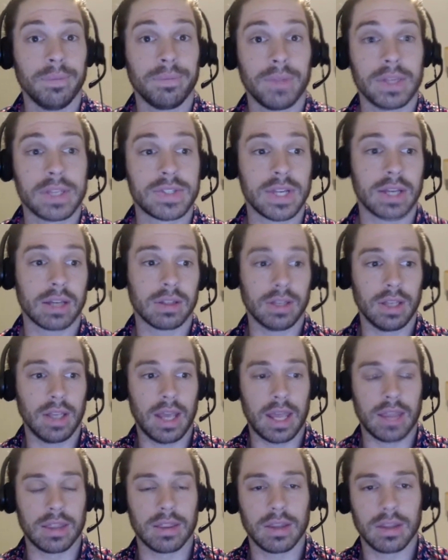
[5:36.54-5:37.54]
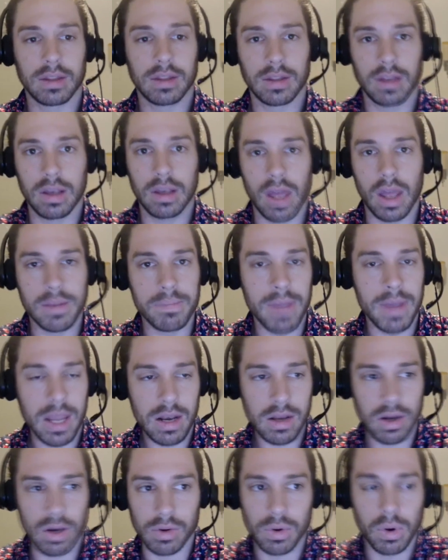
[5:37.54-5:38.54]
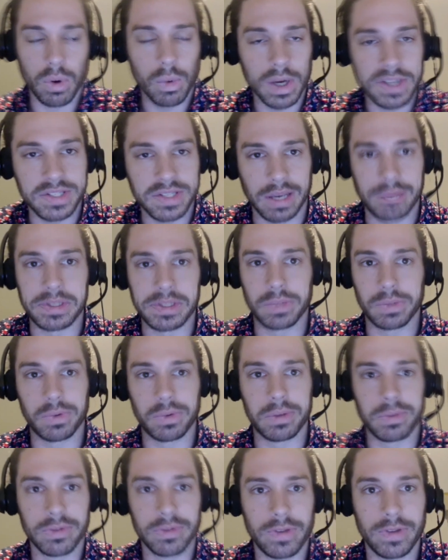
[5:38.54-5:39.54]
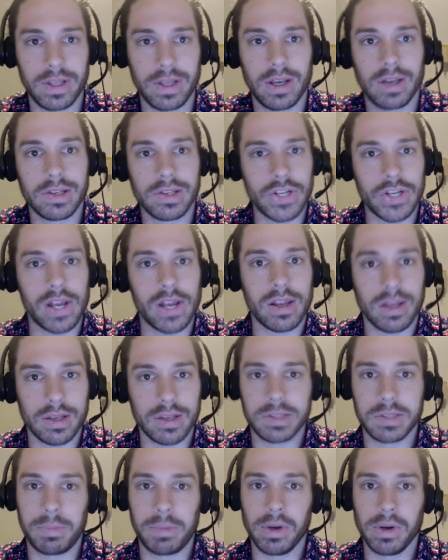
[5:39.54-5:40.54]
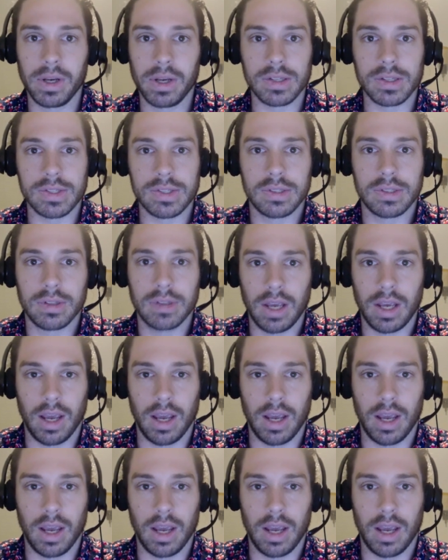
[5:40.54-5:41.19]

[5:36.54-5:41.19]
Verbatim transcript: Exactly. And men are always coming to women for the energetic experience,